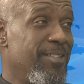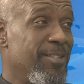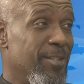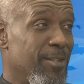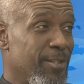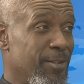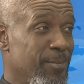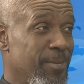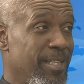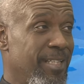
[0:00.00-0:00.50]

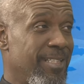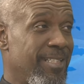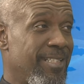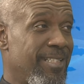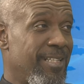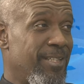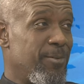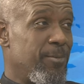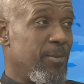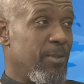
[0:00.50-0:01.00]

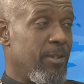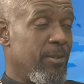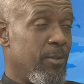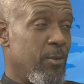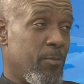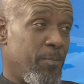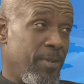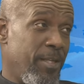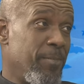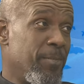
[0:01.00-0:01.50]
documents that were,
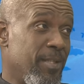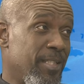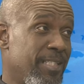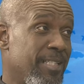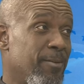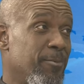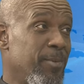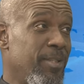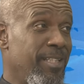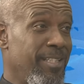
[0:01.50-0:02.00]
or
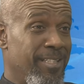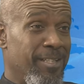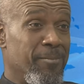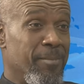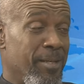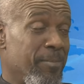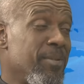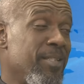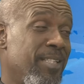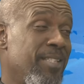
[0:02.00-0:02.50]
papers that were
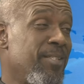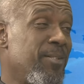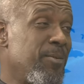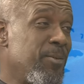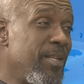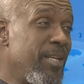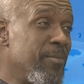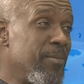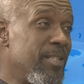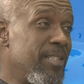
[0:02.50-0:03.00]
done by
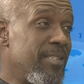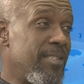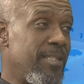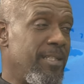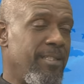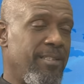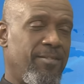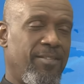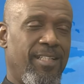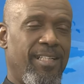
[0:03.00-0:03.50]
persons who came and
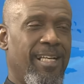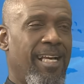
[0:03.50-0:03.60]
studied.